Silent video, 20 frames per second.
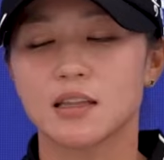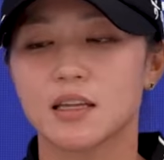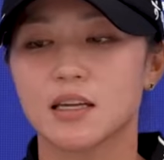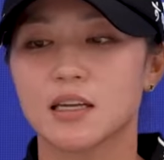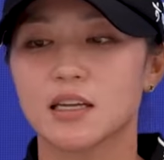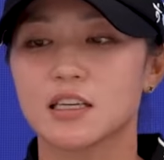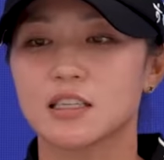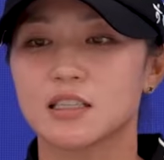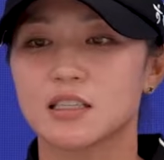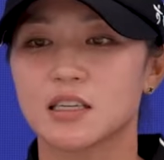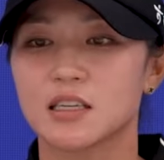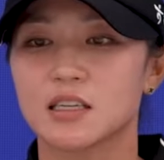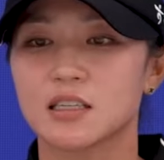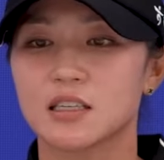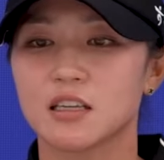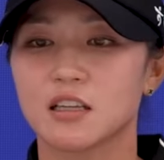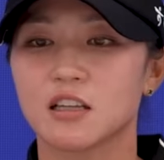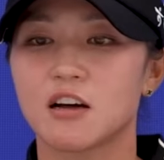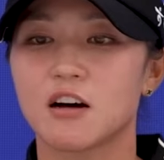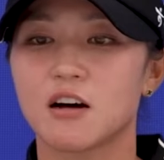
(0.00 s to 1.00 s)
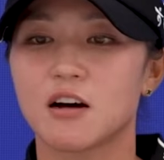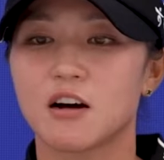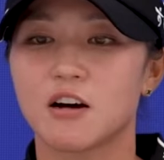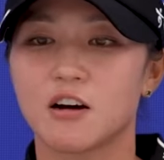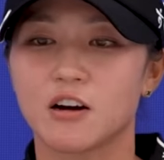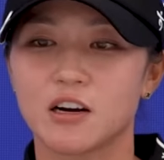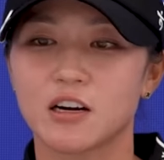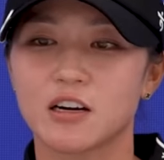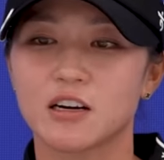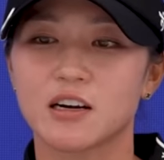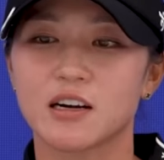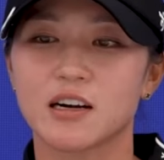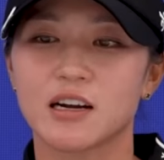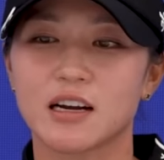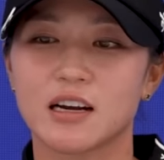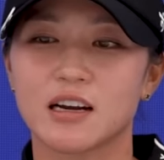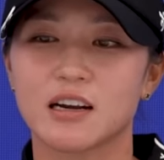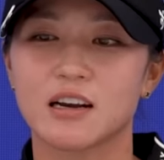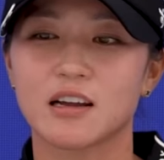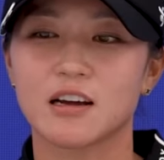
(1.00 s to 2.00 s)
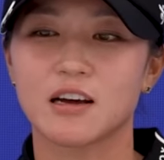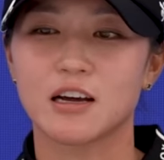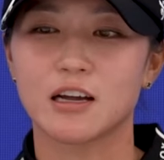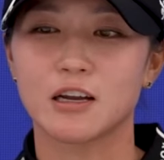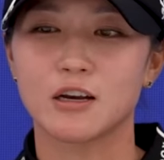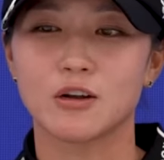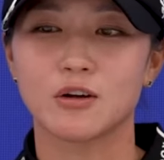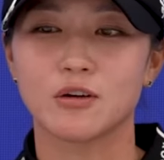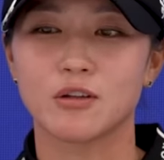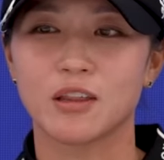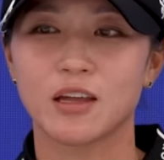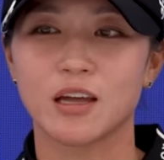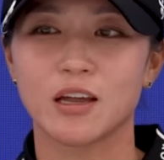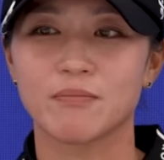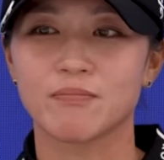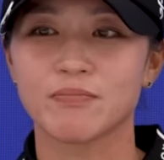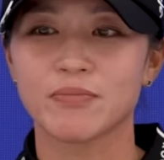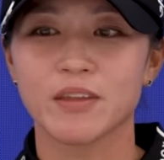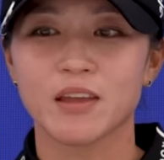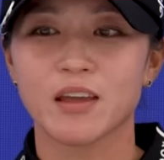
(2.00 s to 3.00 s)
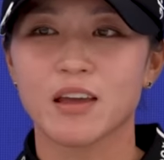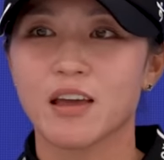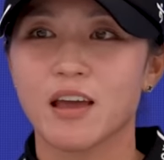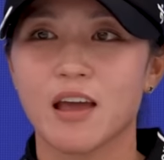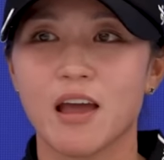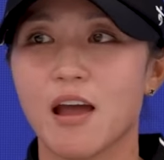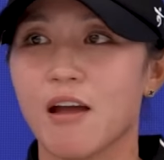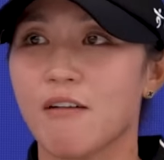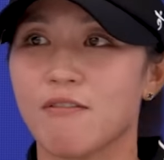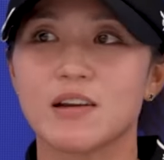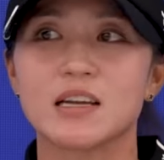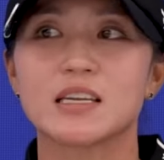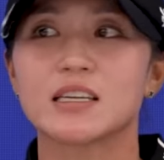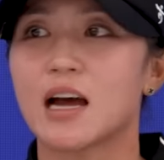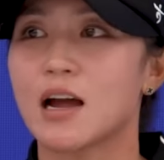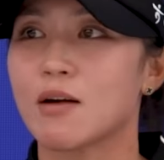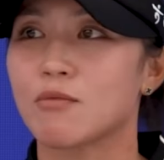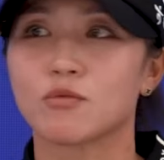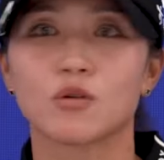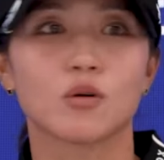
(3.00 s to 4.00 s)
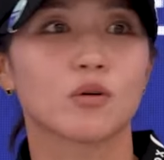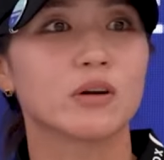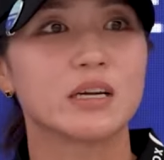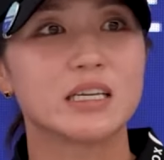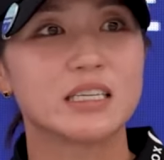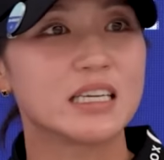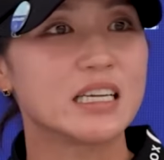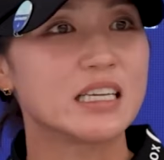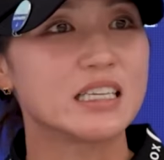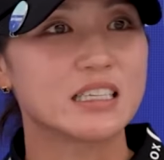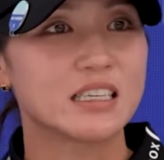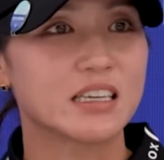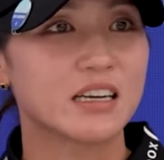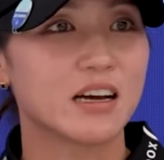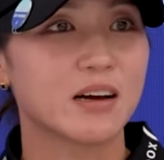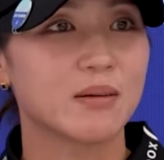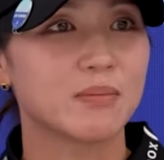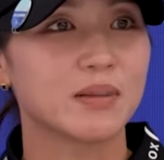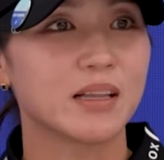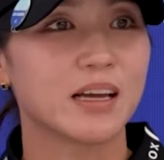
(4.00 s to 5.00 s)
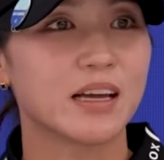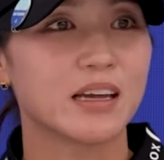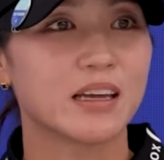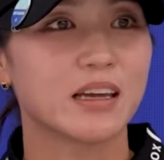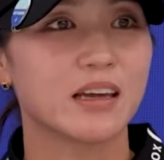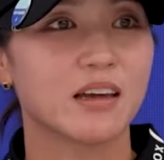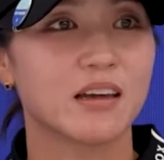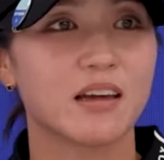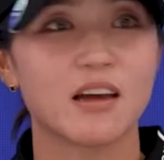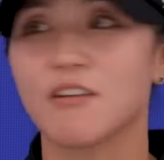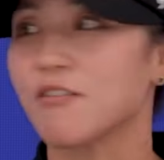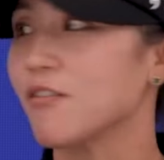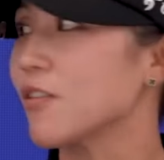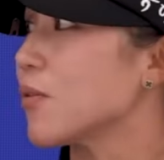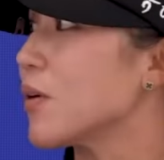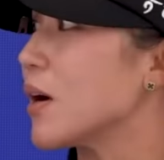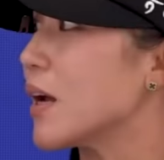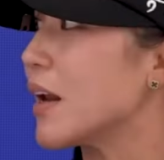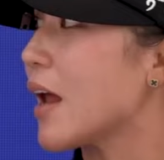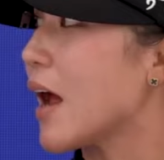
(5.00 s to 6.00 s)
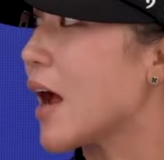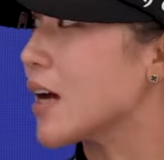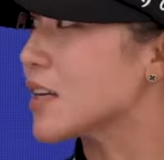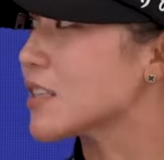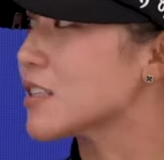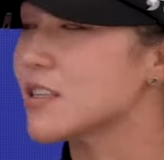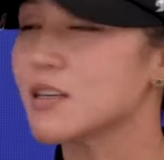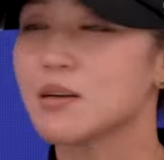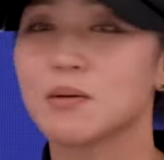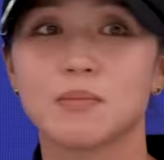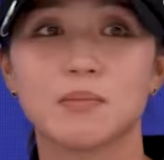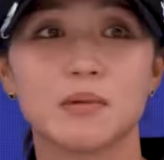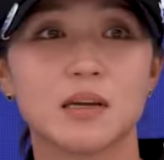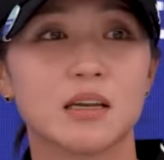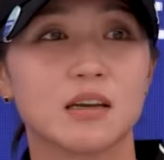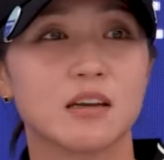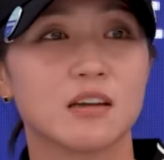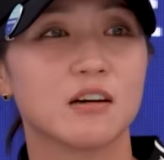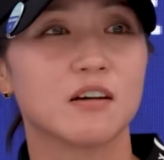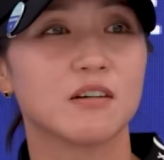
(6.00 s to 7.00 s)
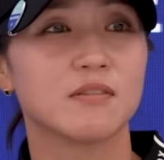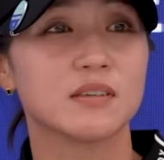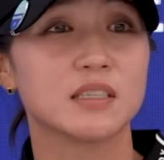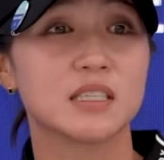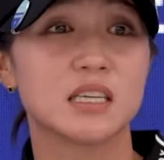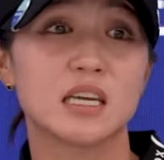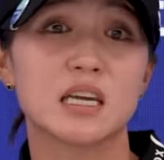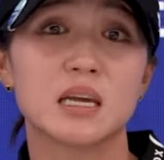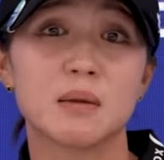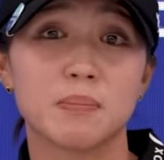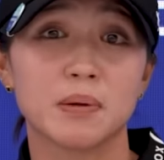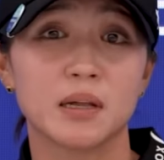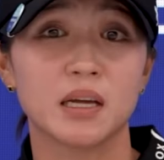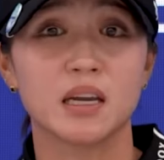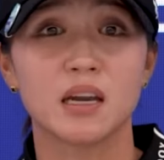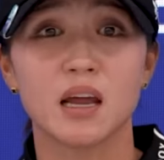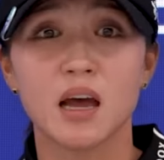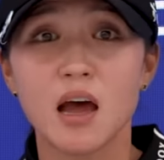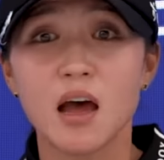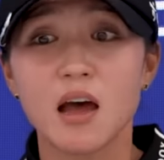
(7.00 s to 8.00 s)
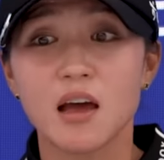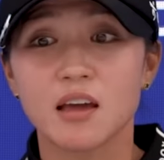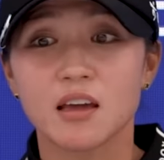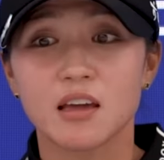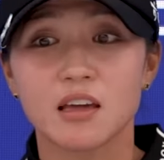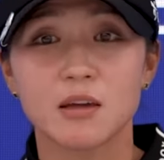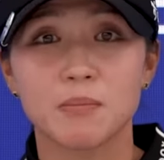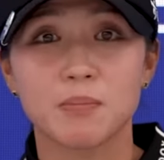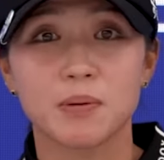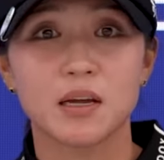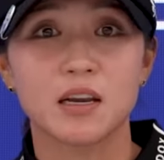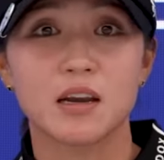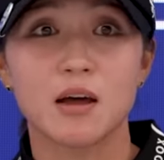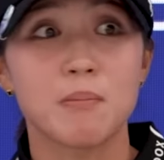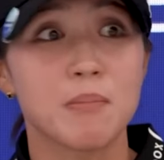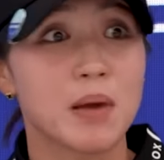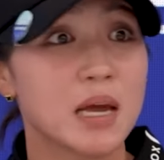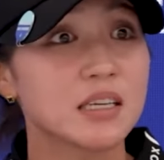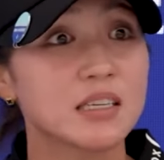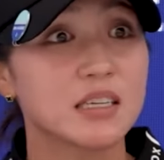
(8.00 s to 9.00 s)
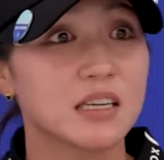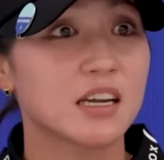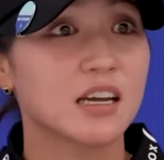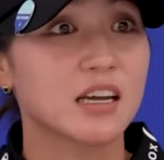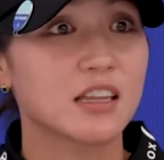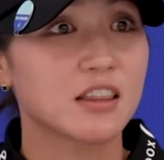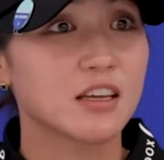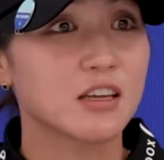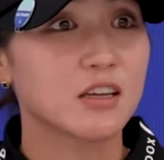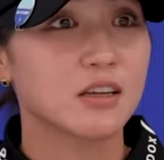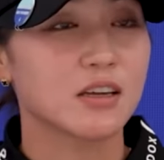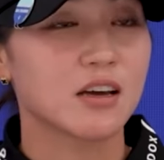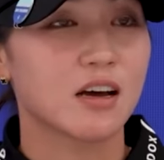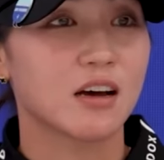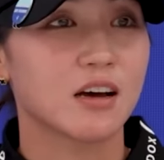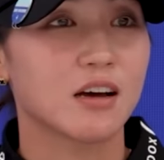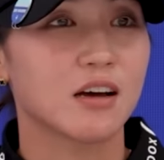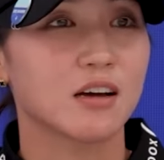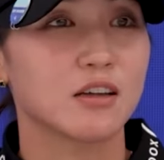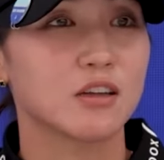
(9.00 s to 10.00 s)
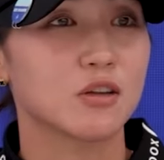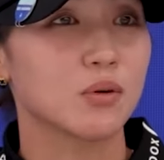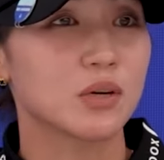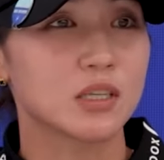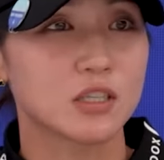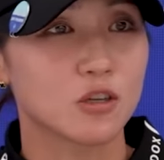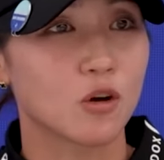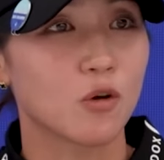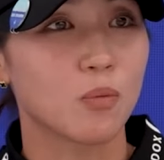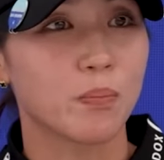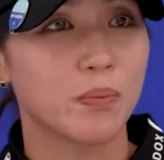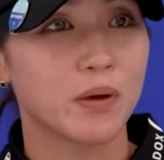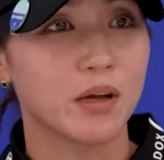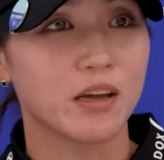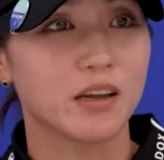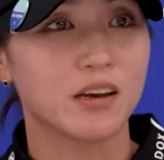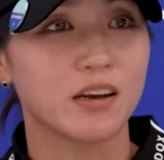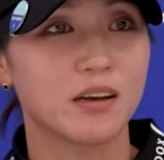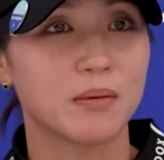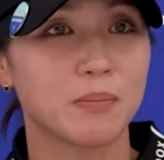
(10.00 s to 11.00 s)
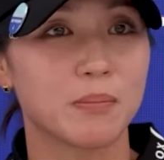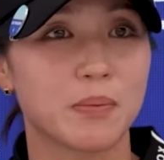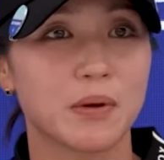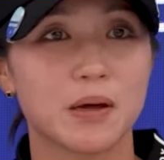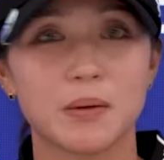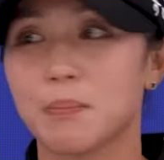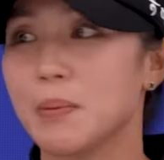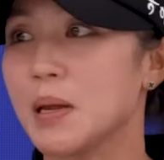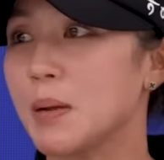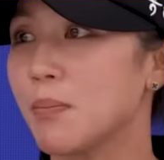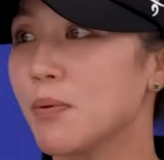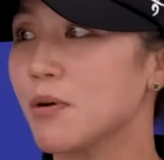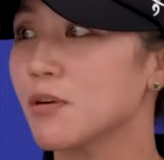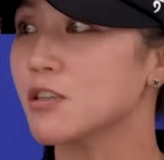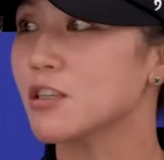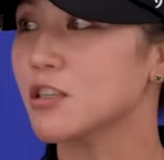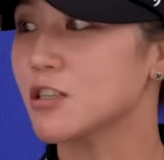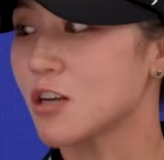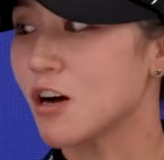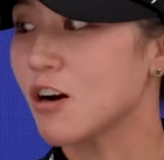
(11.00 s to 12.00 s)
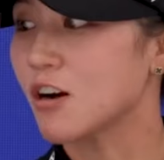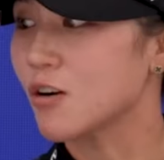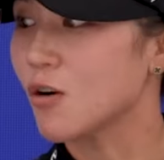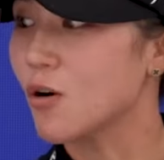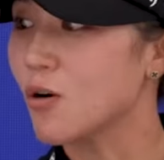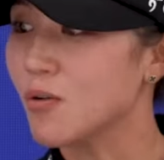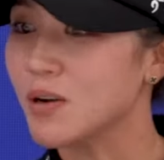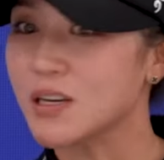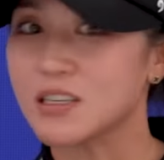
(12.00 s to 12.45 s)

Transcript: think it's a lot harder, and I know that every time Rory tees it up, like, everyone asks him, and obviously he played amazing at the U.S. Open, but people just talk